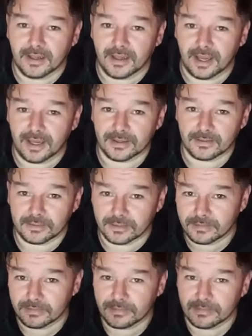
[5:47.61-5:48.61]
and
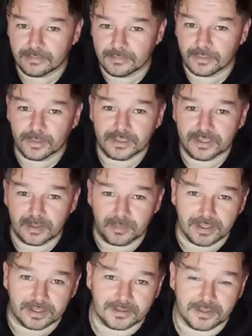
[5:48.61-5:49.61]
twist it a
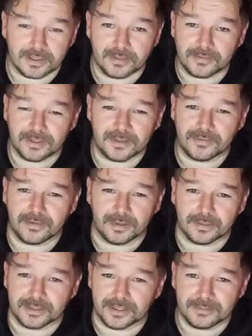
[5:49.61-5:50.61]
bit, just to, just to fuck
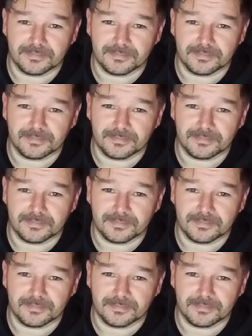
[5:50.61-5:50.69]
with you.